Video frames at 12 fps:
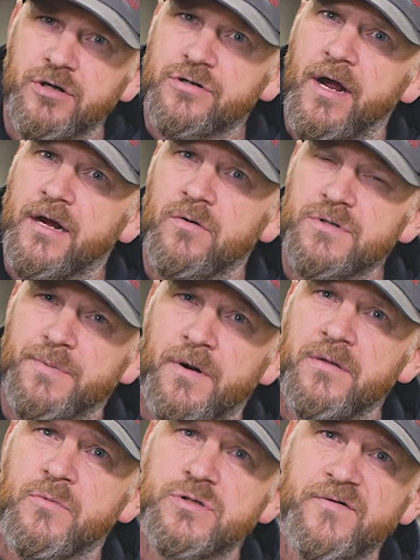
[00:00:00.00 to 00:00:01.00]
and Tracker was
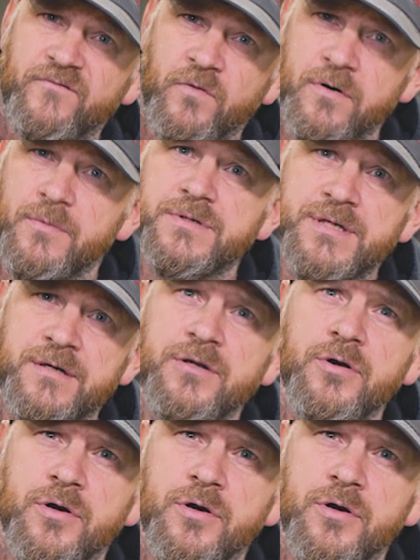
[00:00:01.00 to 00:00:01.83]
probably the most affordable tin you